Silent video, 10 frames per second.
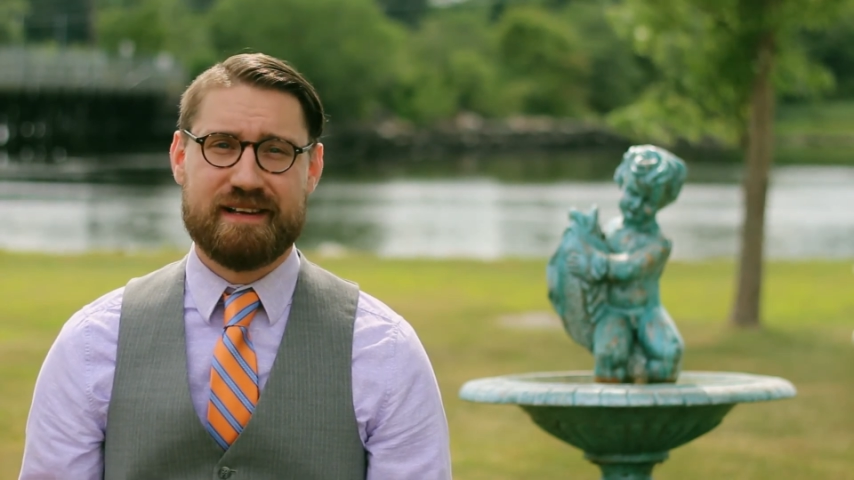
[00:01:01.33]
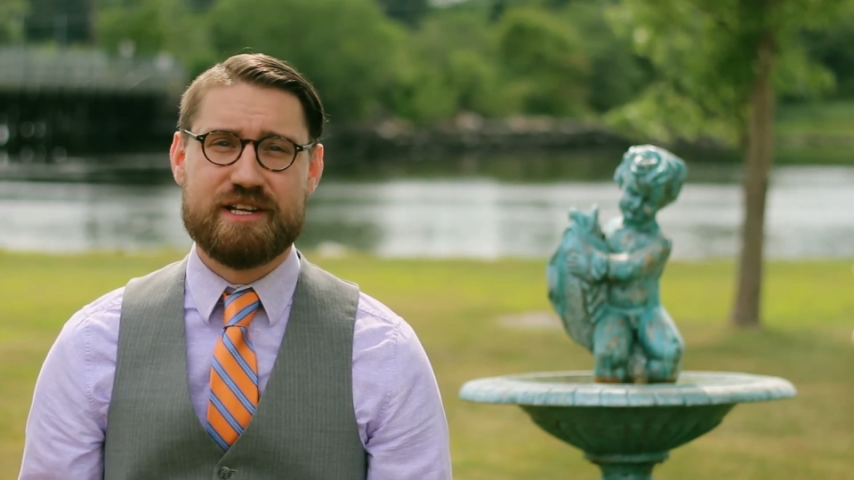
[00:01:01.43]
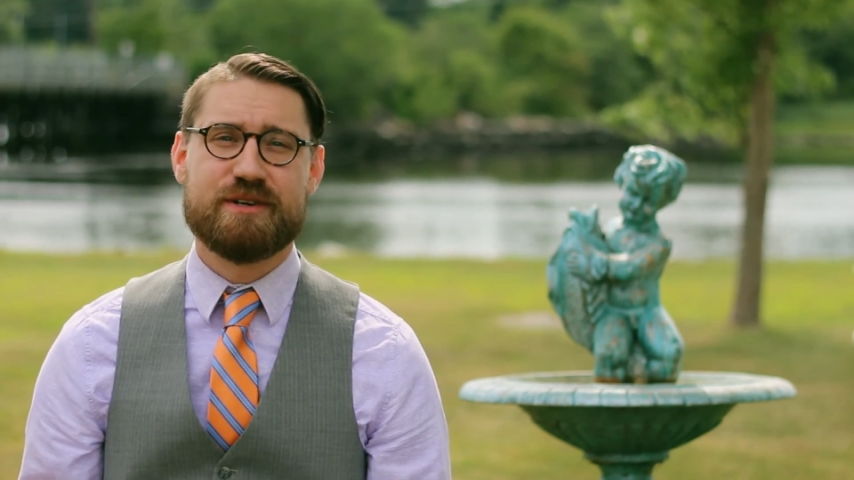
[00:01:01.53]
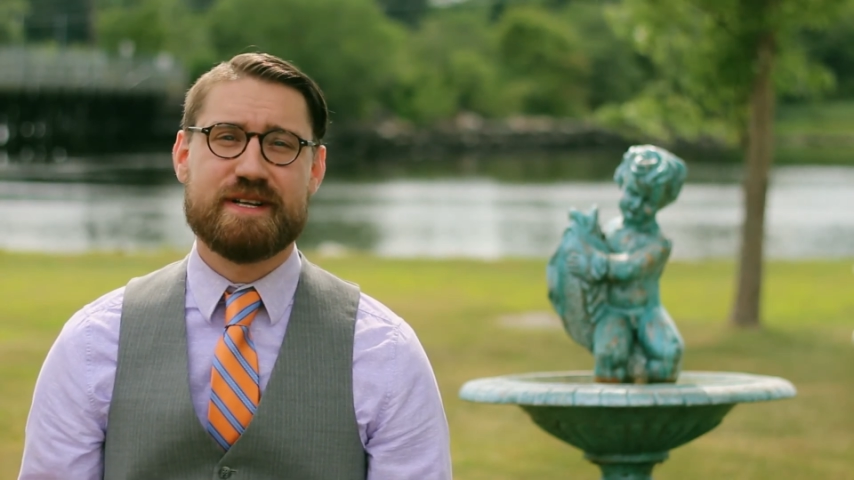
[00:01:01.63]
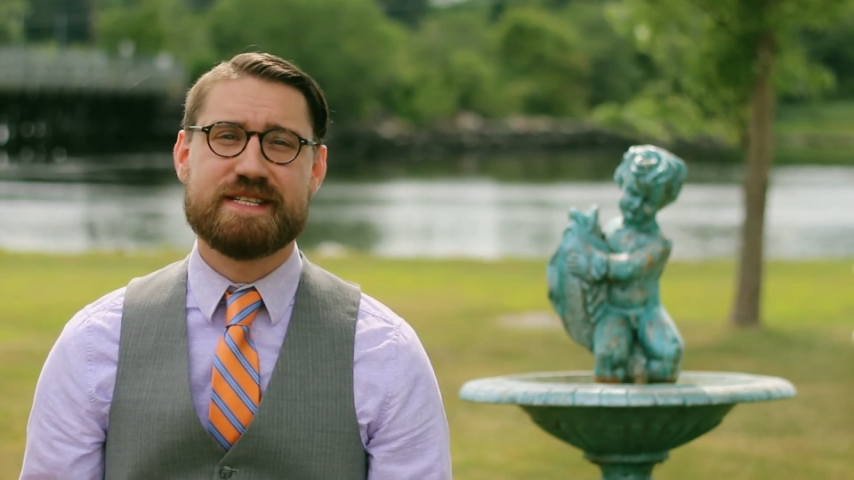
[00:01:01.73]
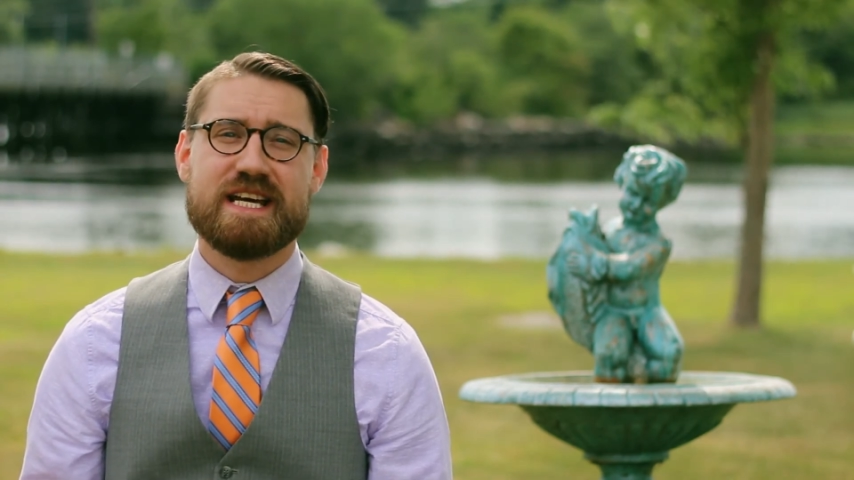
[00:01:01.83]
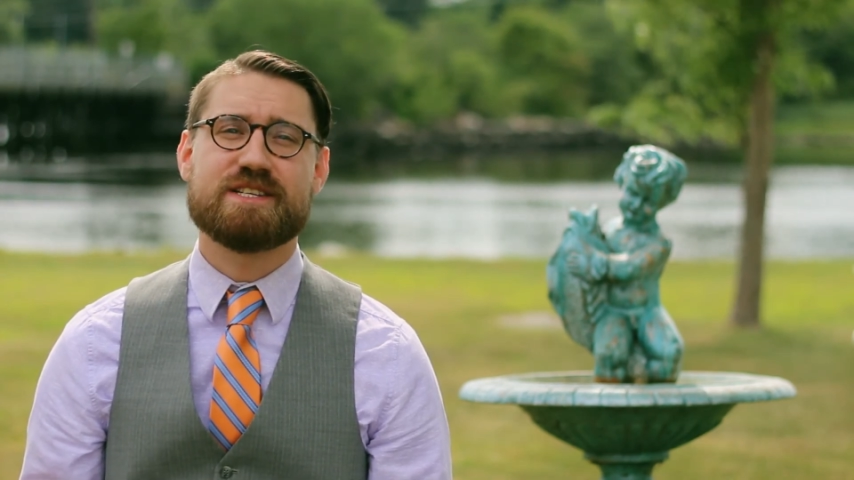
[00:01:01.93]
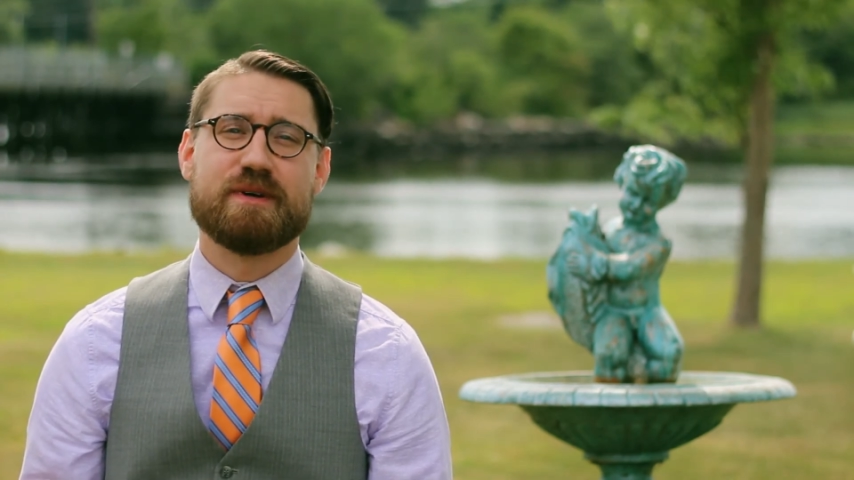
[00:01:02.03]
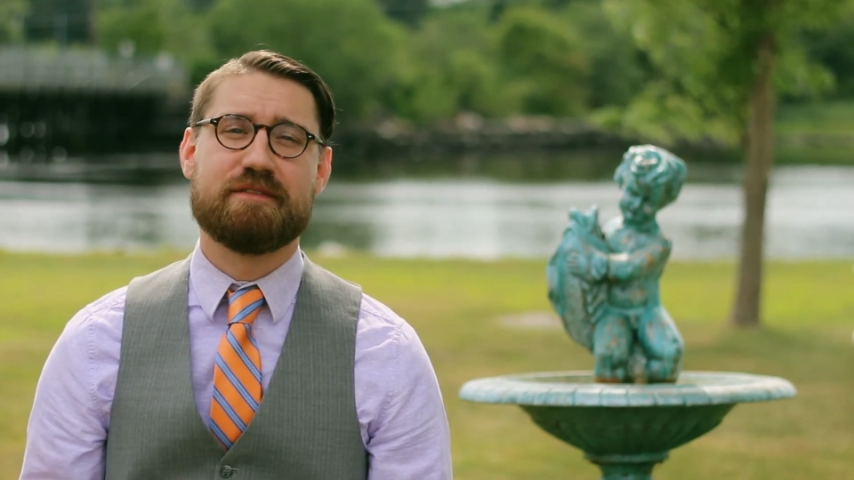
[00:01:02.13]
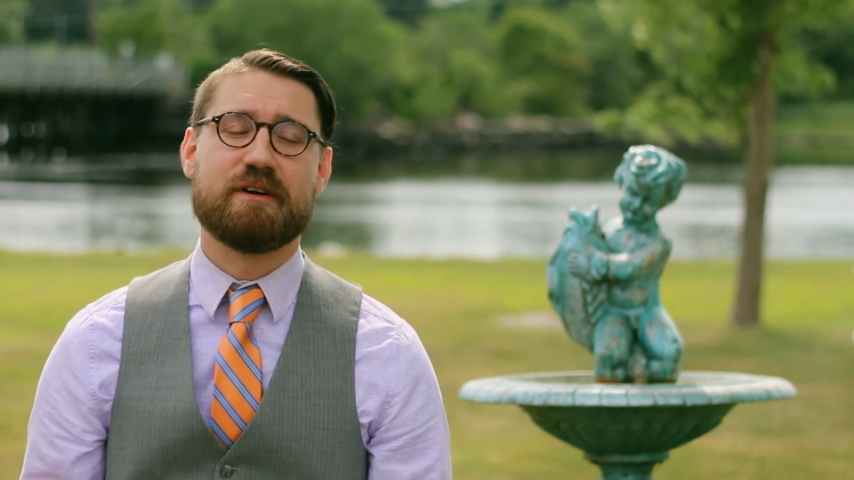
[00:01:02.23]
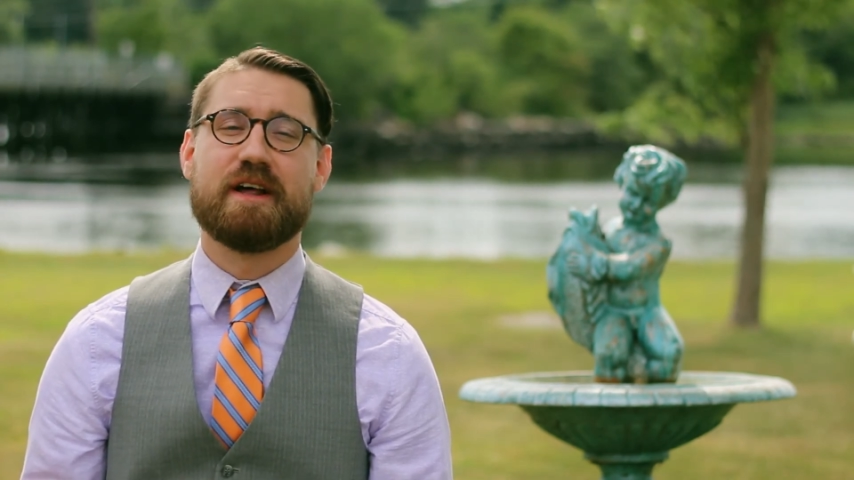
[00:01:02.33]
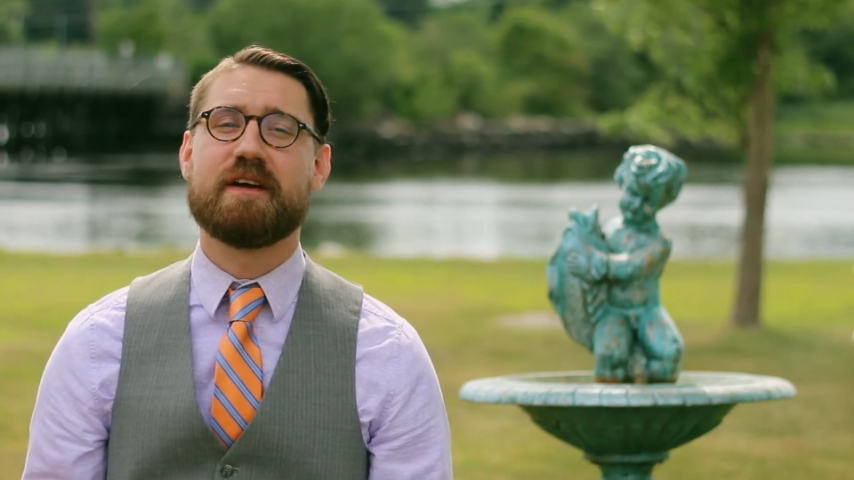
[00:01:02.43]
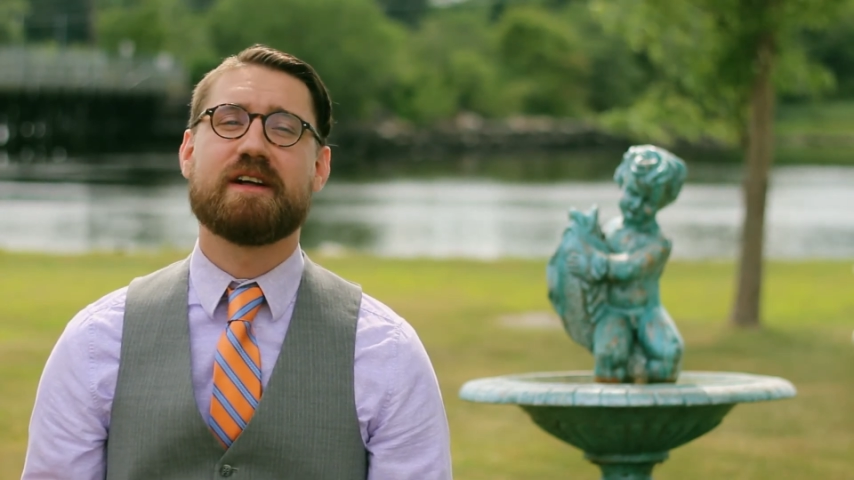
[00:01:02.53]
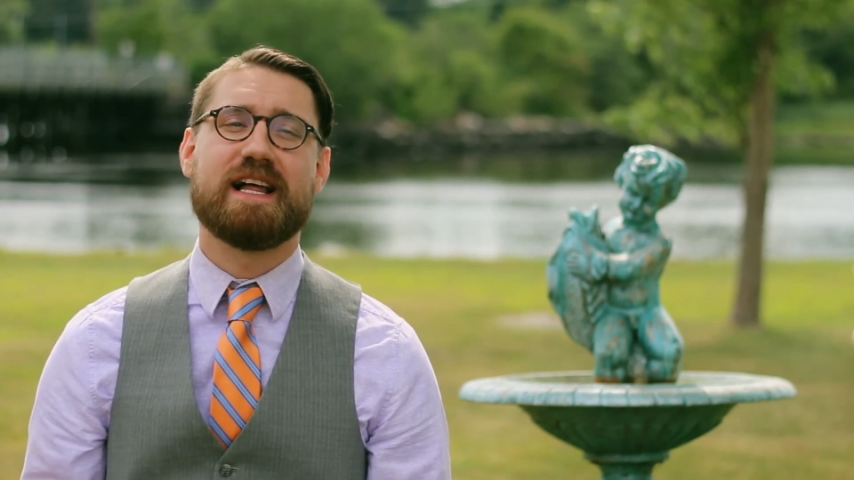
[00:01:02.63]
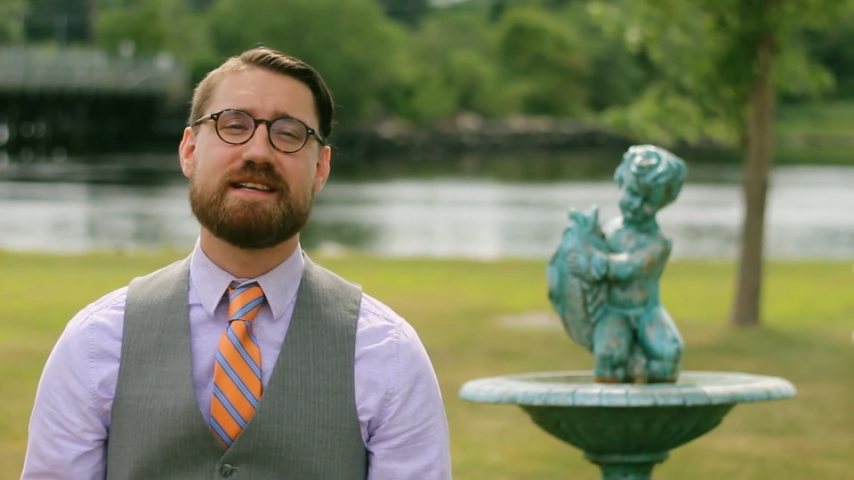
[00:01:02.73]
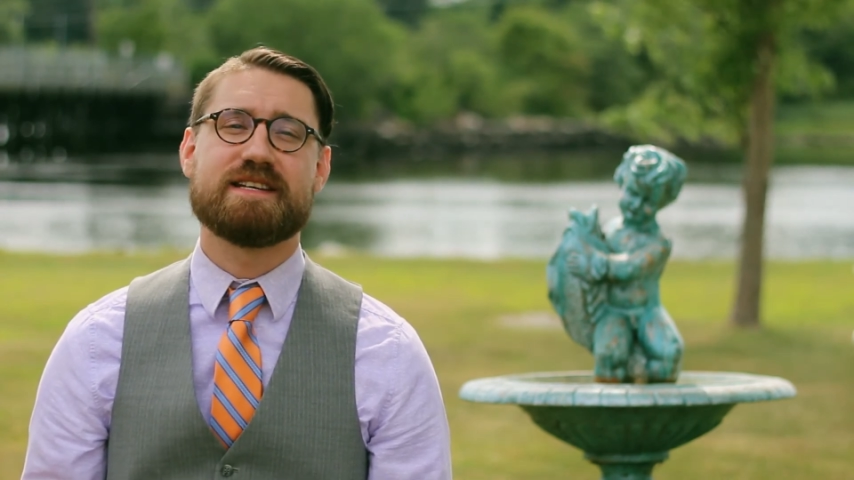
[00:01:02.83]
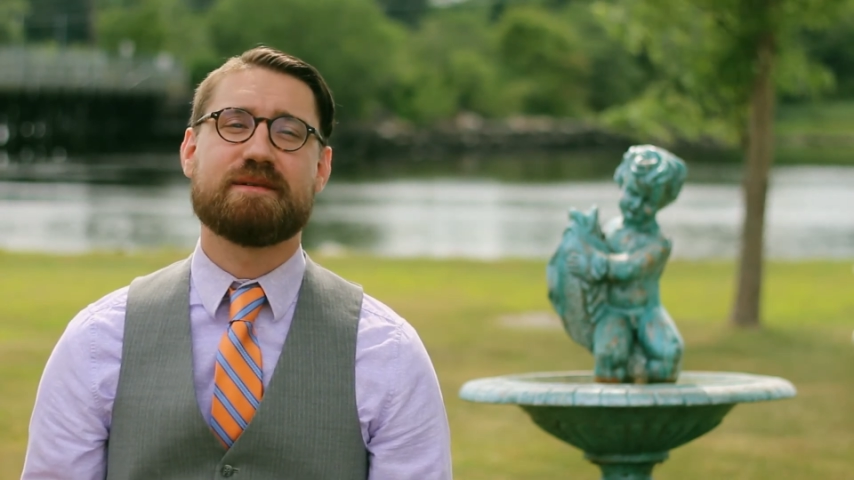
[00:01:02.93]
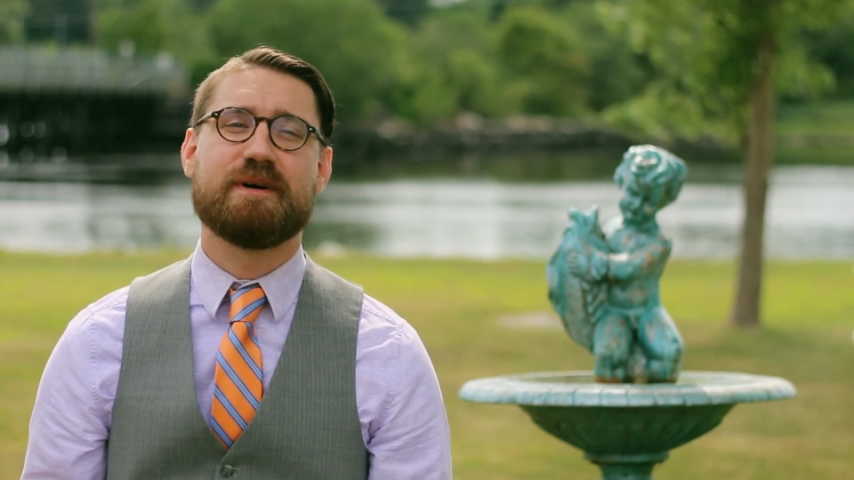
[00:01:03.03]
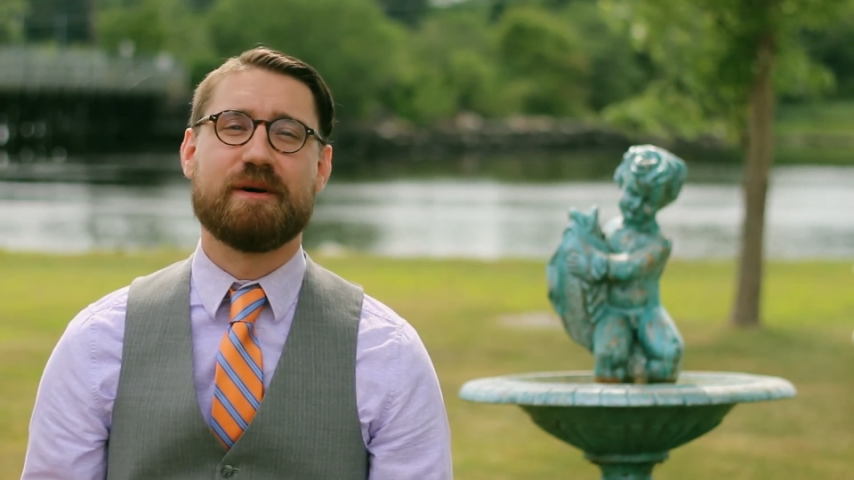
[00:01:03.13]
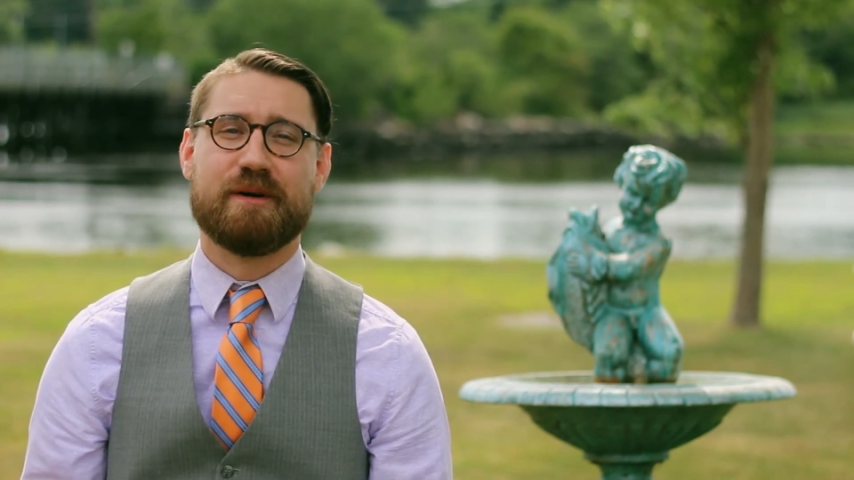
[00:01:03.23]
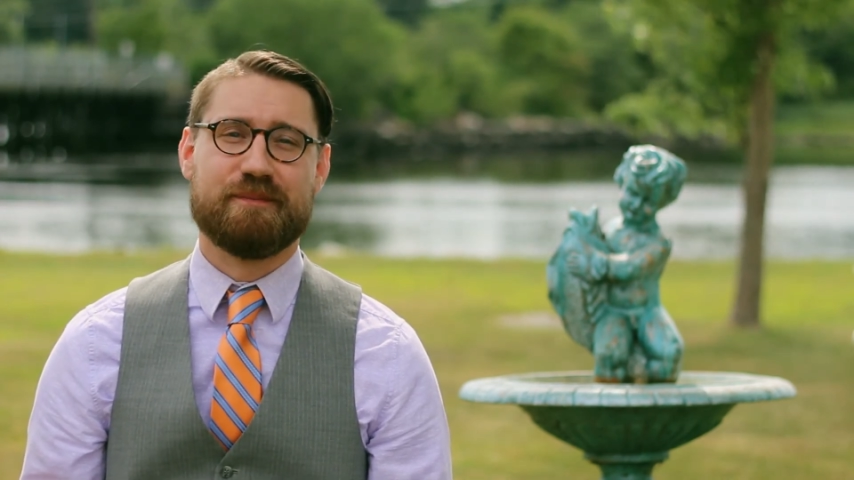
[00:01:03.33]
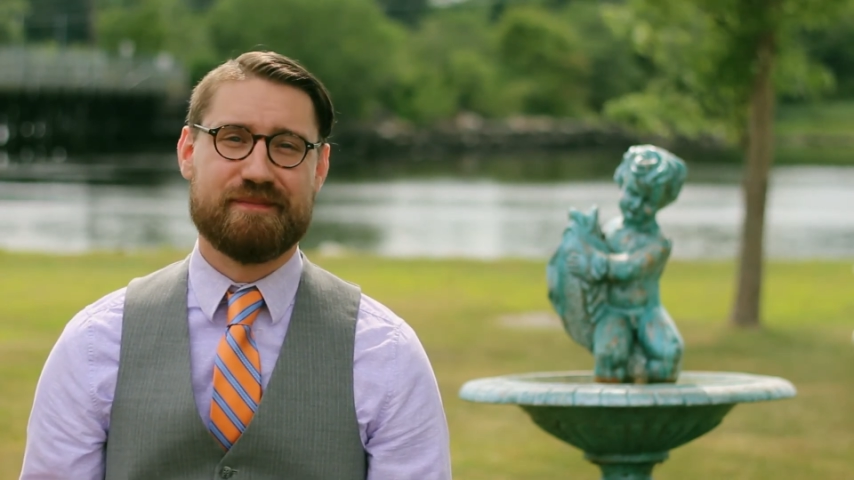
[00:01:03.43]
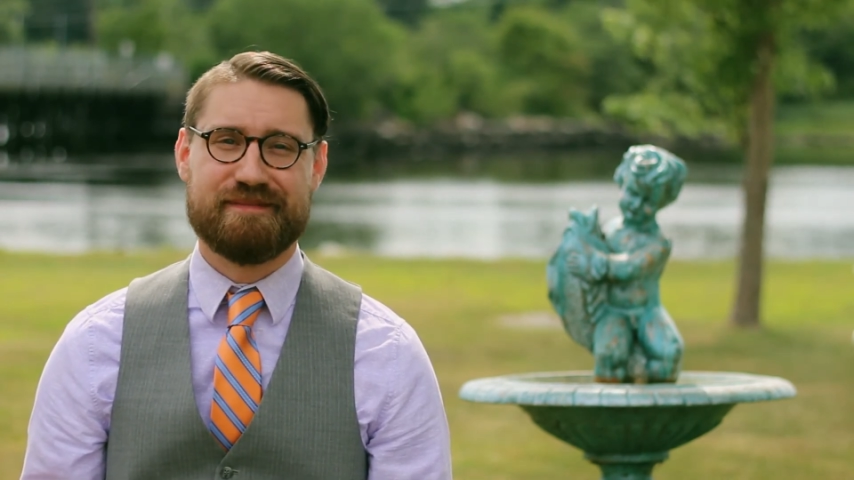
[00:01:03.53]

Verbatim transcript: and join us next week for another classic poem.